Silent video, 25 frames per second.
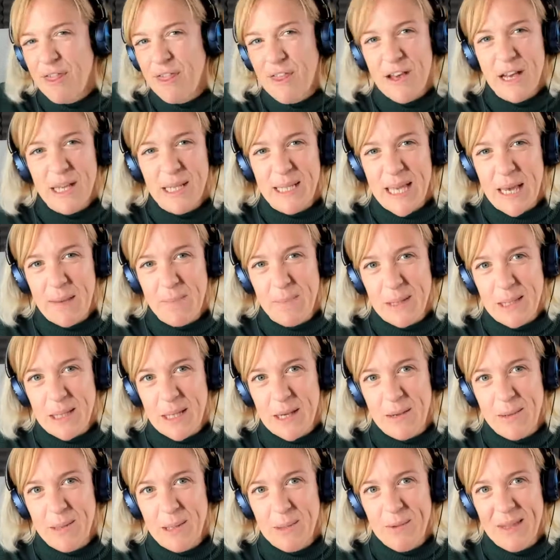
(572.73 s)
thirty
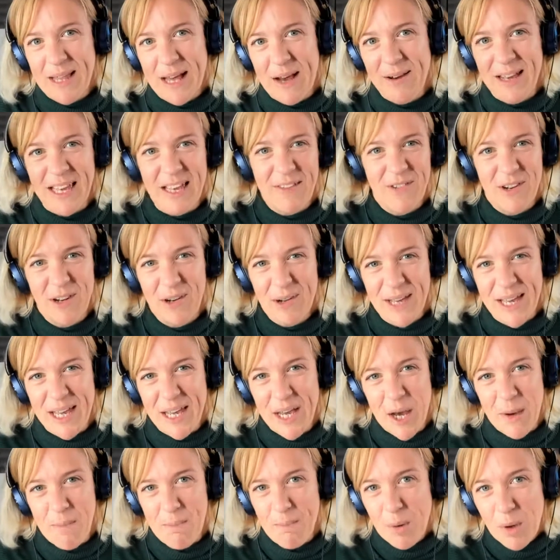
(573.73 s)
episodes without even
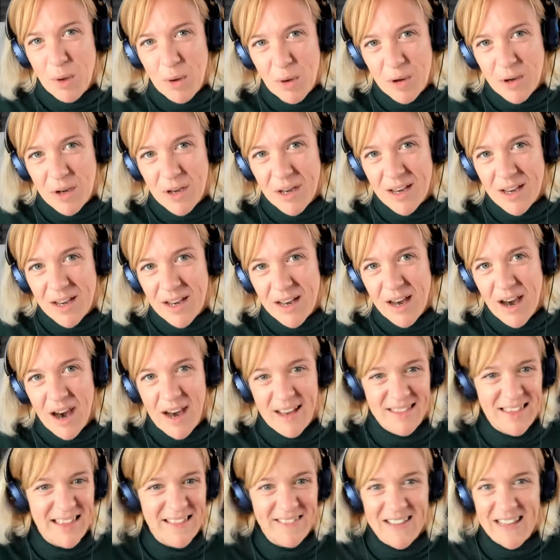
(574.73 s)
looking at a book.
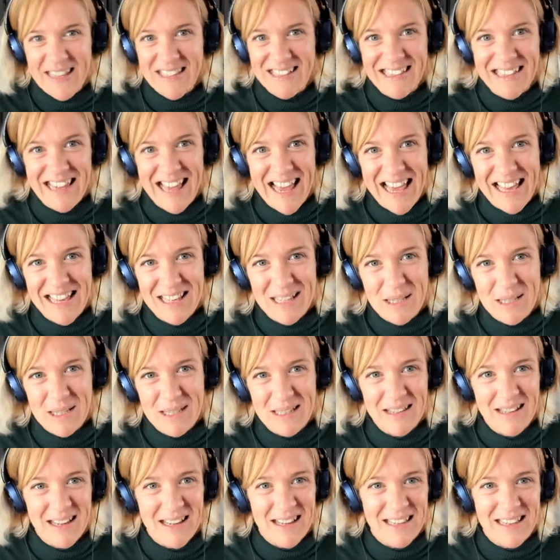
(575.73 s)
I think there's legs.